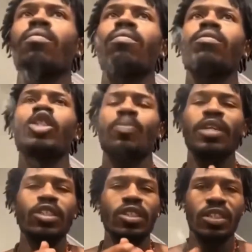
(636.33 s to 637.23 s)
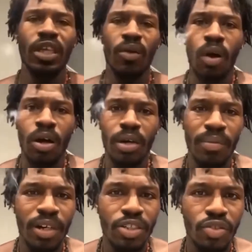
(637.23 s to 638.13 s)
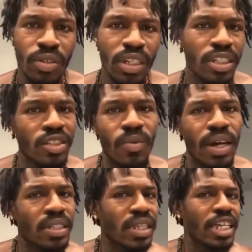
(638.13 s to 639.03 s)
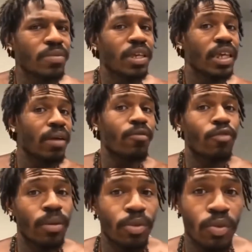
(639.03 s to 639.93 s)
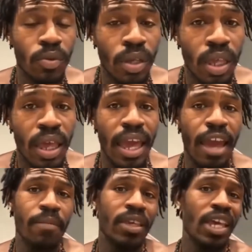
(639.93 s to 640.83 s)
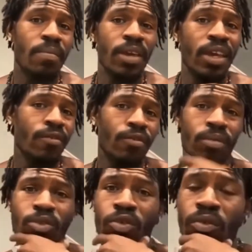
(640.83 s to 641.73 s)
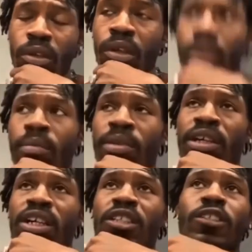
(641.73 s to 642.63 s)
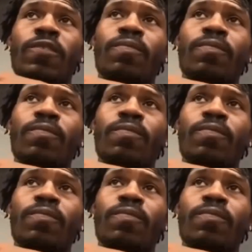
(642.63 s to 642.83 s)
species that walk amongst you, and this is why this has been kept from you and have been kept hidden from you, because